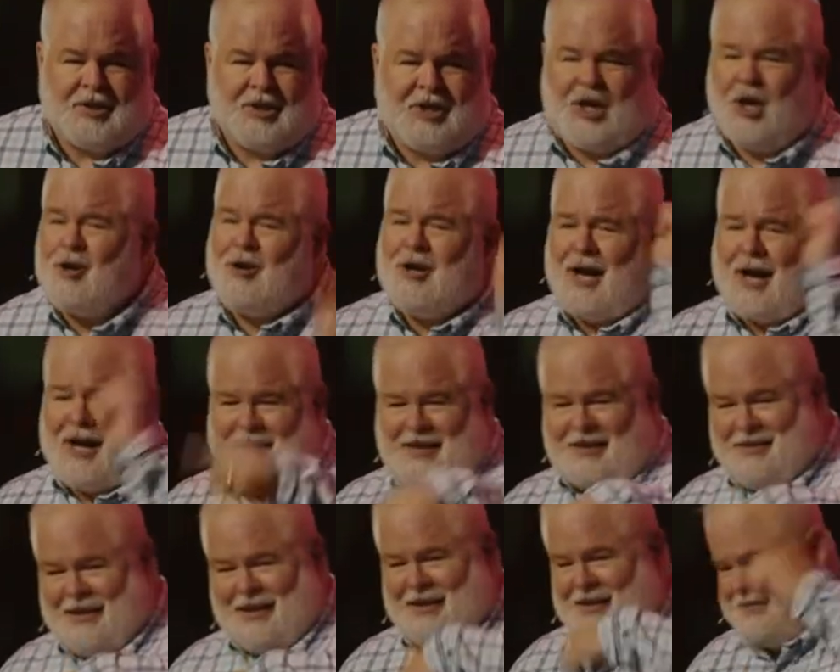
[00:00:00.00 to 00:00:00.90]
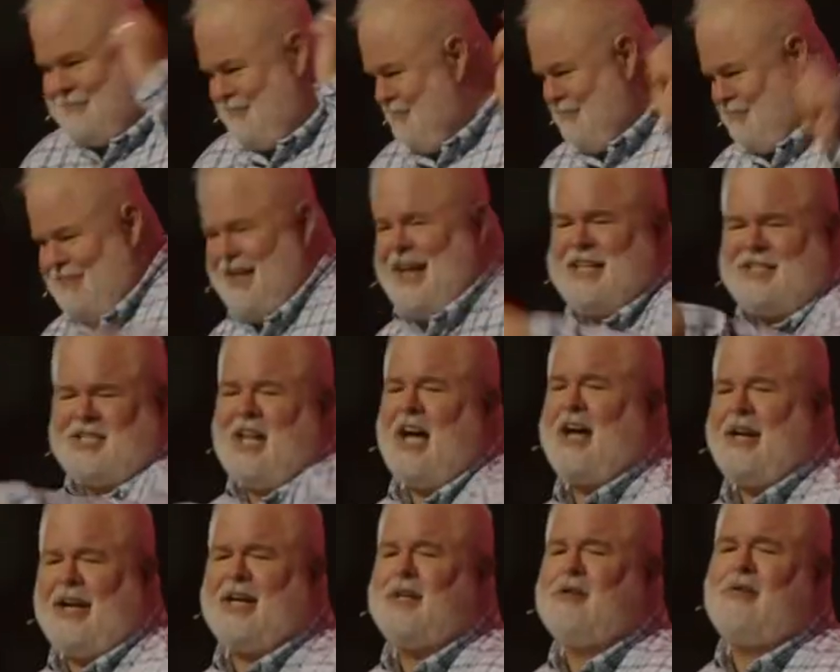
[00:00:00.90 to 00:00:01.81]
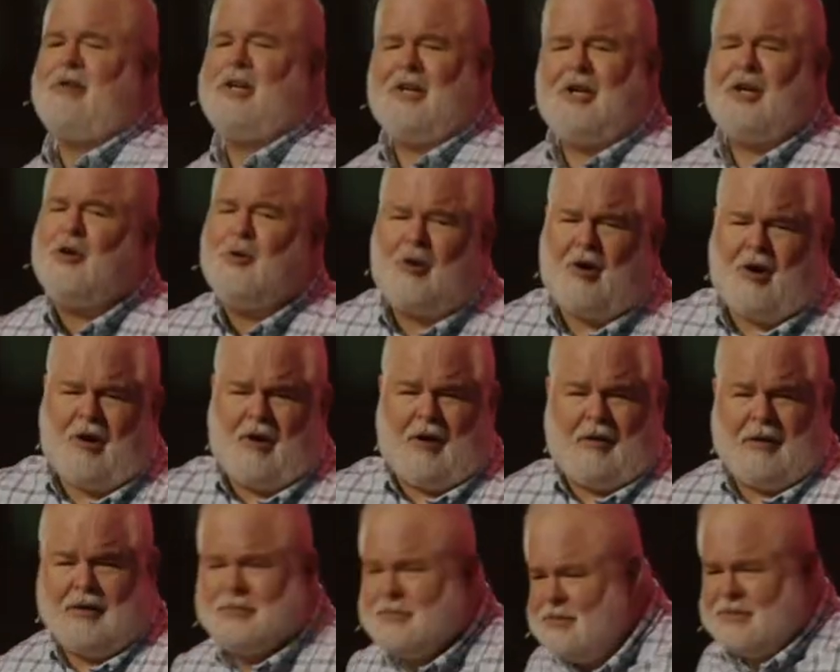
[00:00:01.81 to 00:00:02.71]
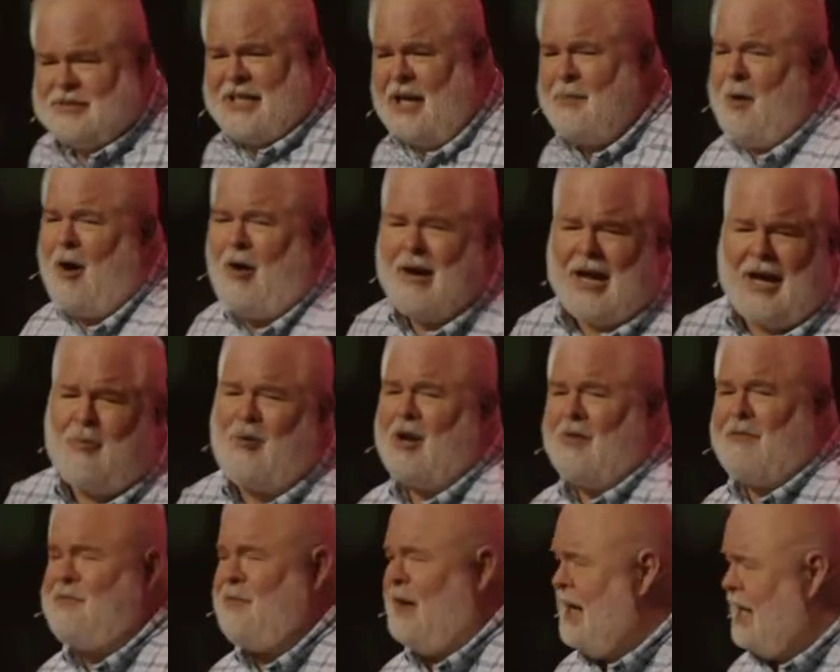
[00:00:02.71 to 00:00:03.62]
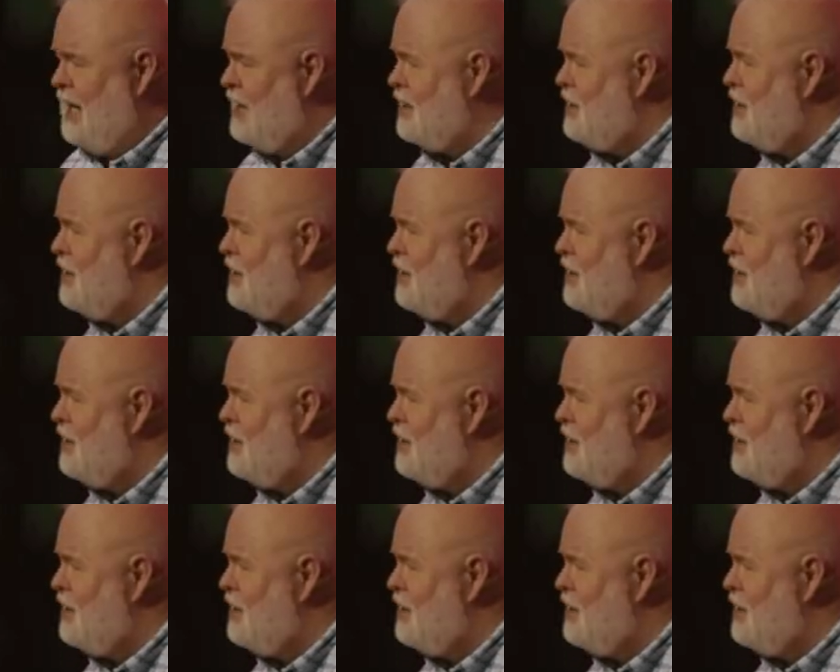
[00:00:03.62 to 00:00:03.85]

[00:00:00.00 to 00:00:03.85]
You're not, he's not ignorant, you are. Come on, I want to fight.